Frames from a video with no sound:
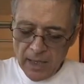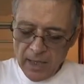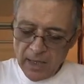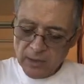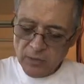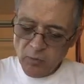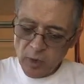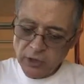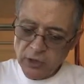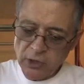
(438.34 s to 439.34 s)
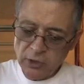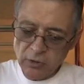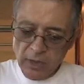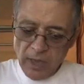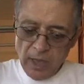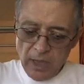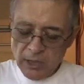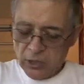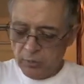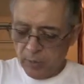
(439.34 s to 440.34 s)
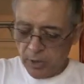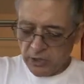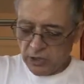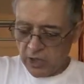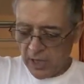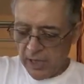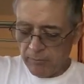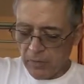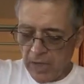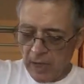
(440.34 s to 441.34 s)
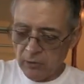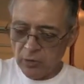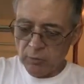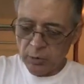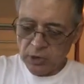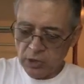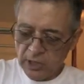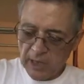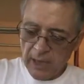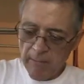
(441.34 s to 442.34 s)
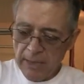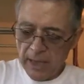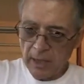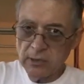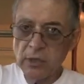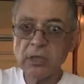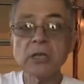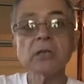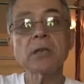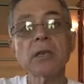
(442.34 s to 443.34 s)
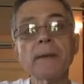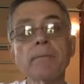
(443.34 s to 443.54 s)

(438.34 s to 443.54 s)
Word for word: and what you do is you punch the cap down you push it down back underneath